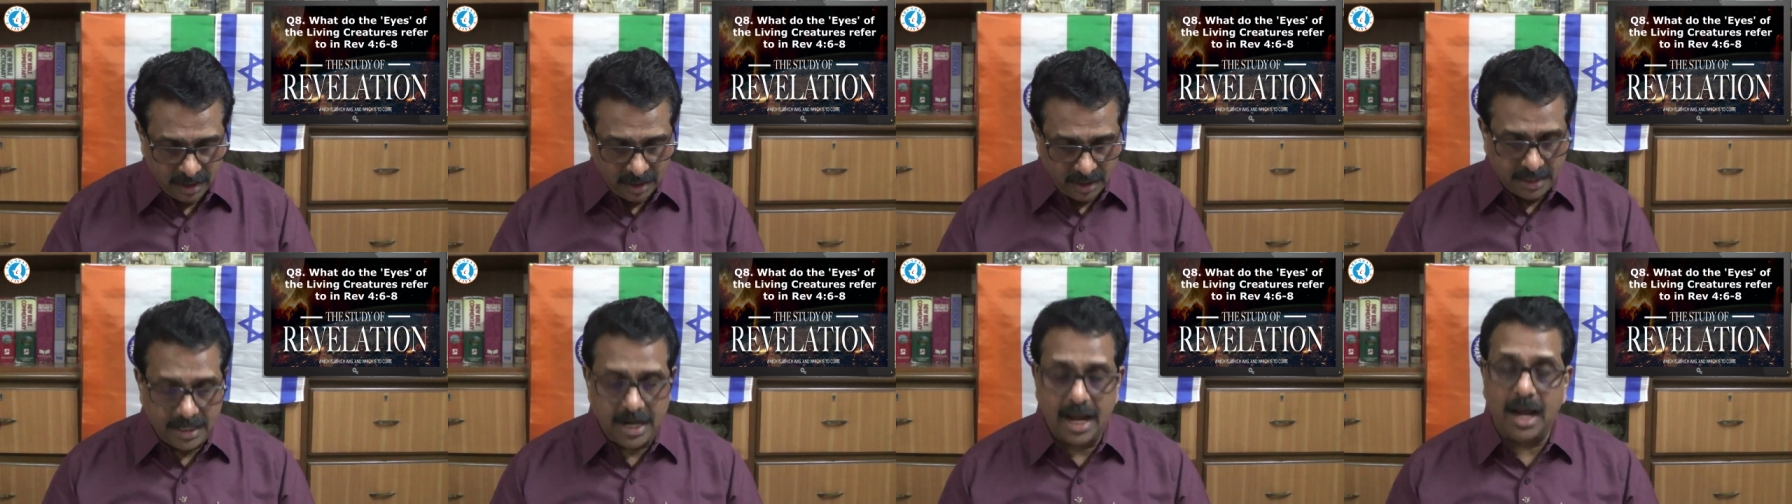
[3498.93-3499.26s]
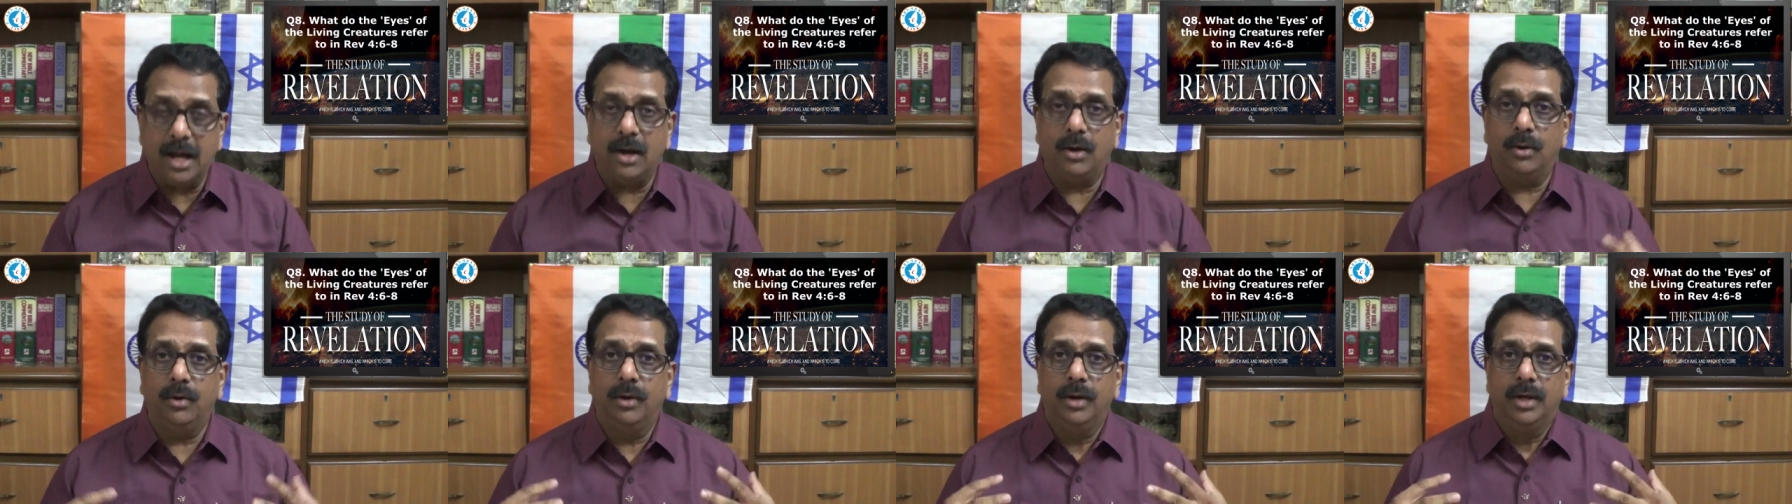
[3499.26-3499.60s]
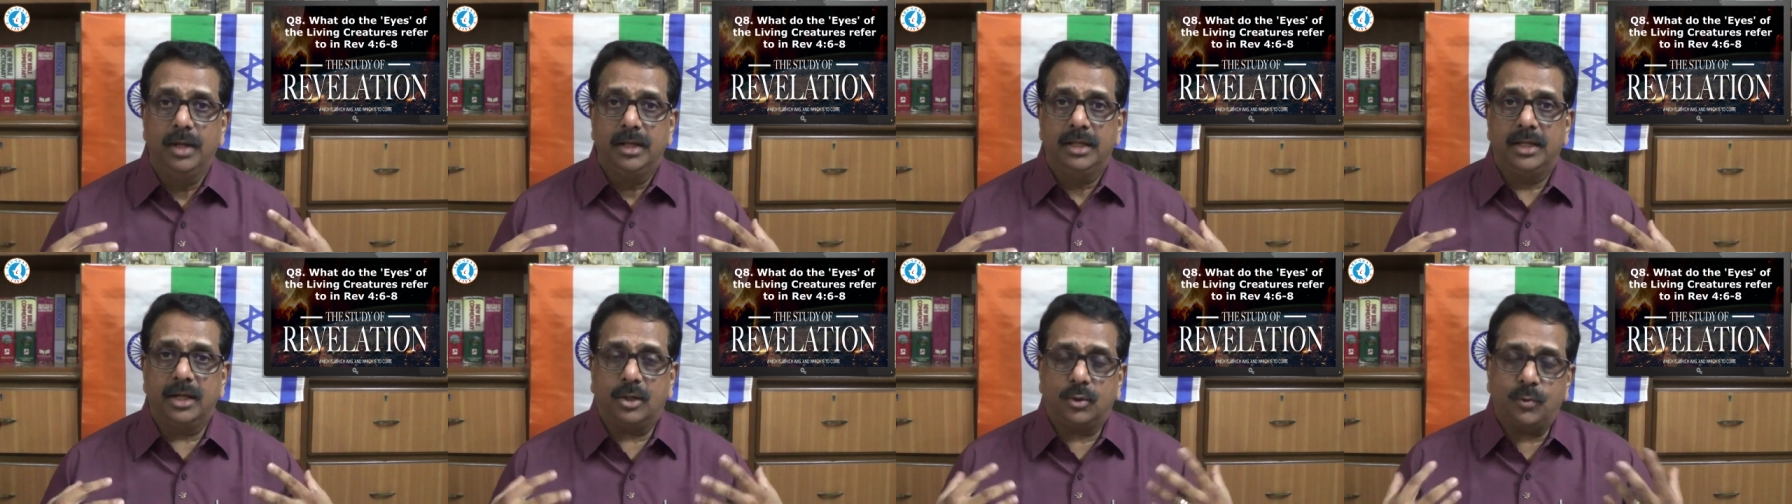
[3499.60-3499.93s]
Now,
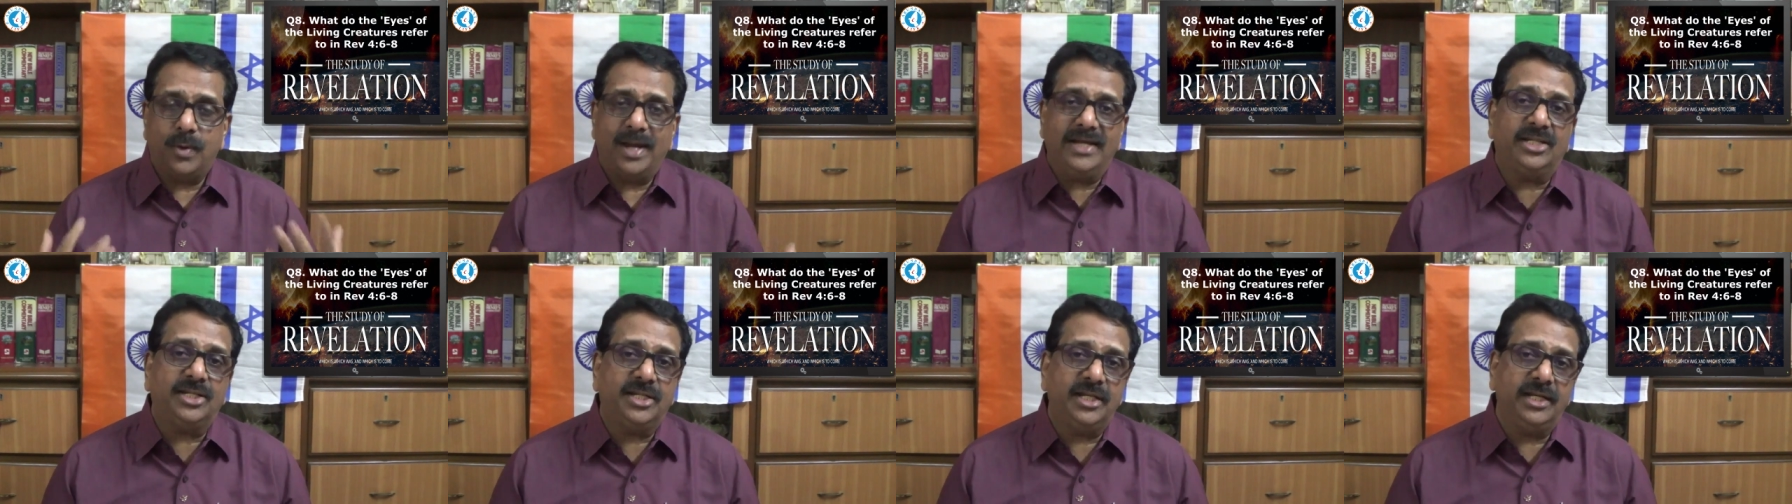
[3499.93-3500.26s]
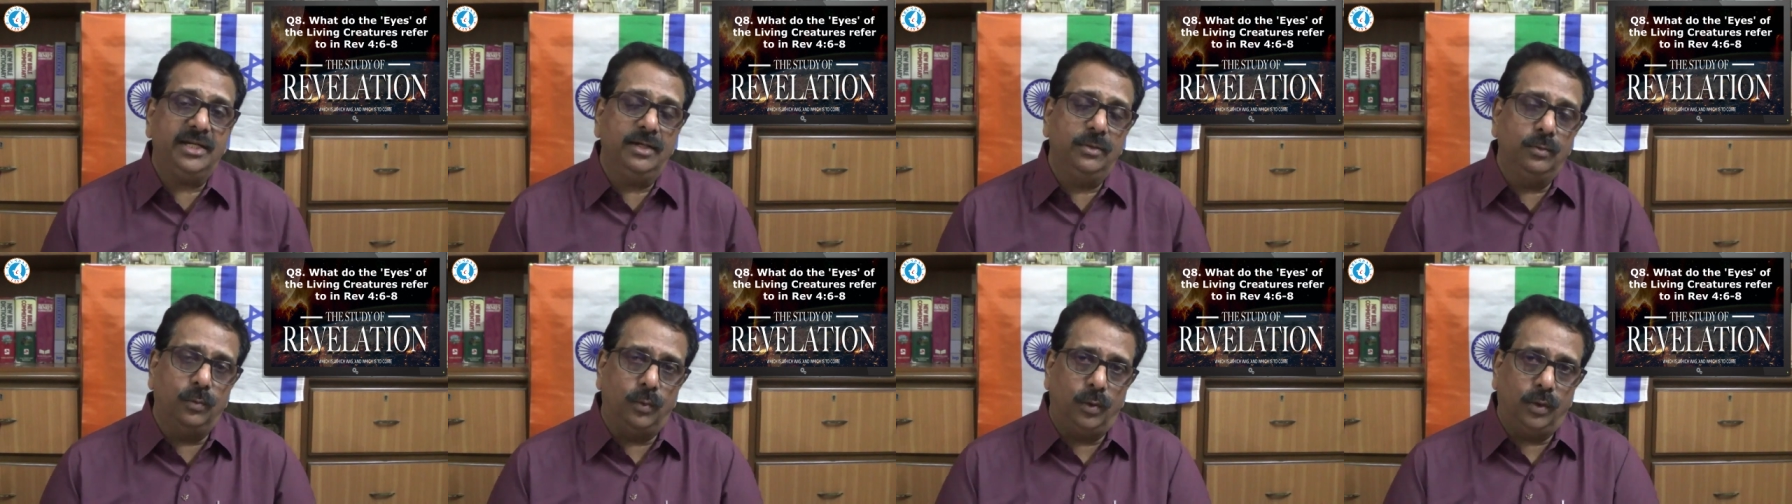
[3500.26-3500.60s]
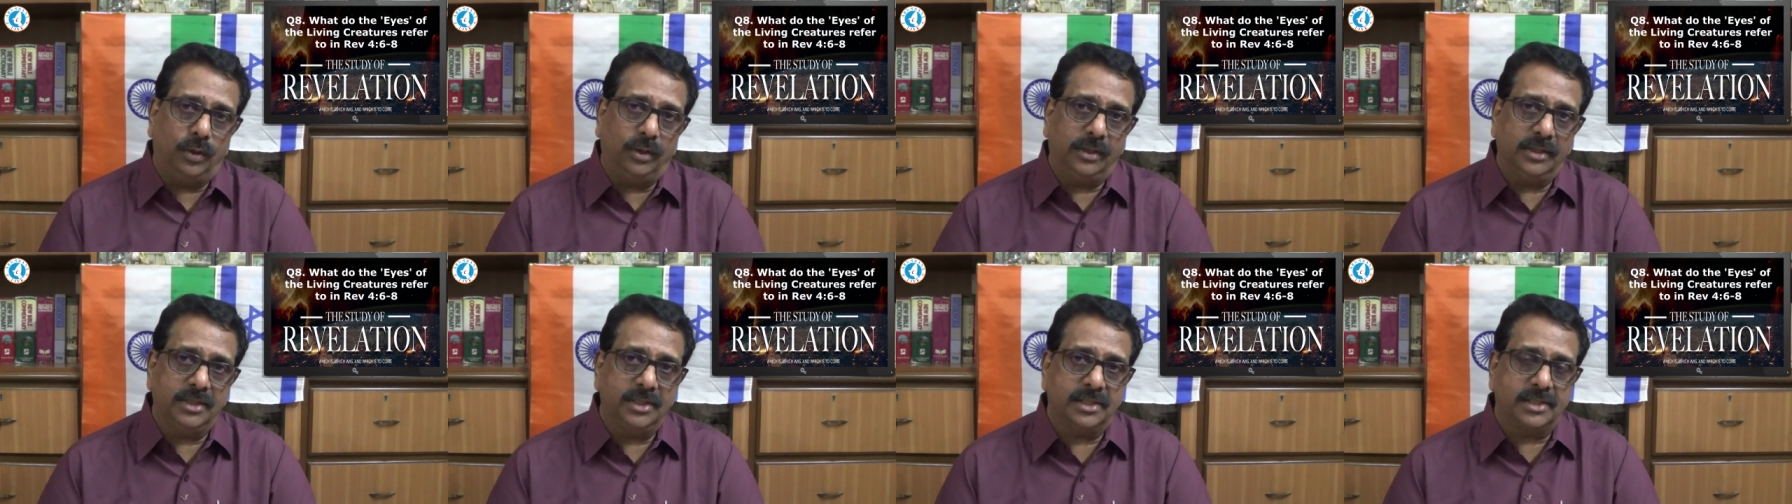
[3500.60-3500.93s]
the question
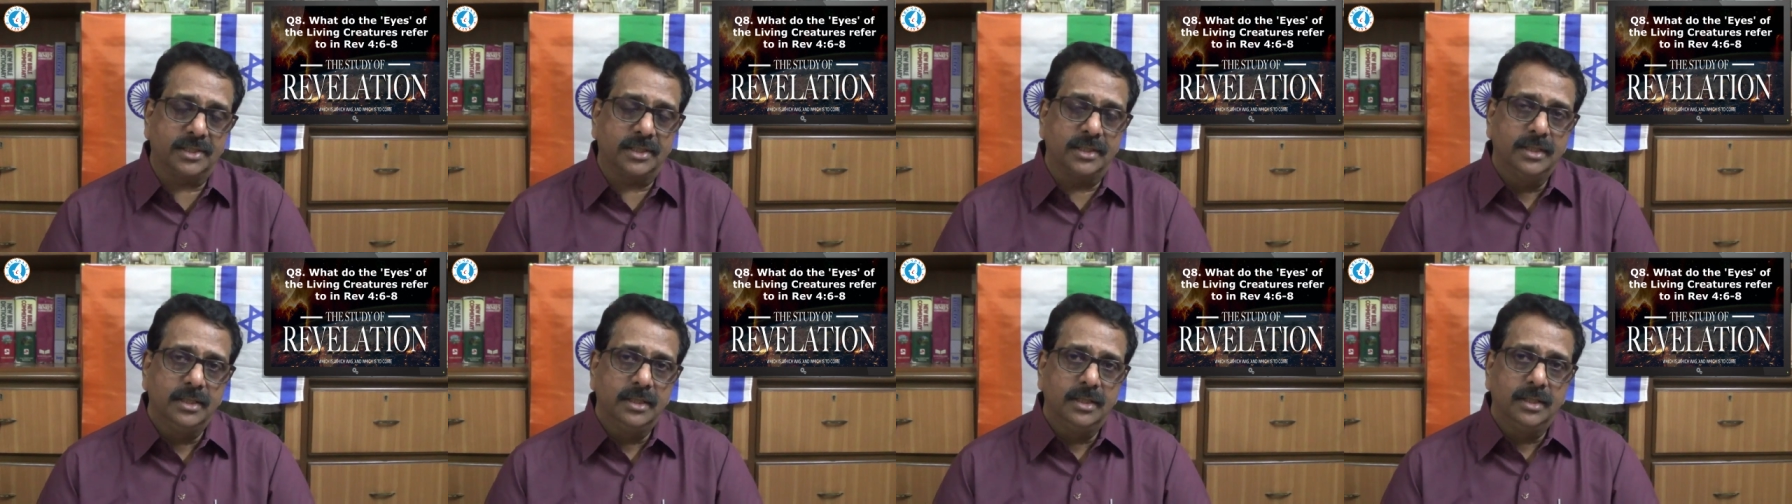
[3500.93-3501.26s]
was,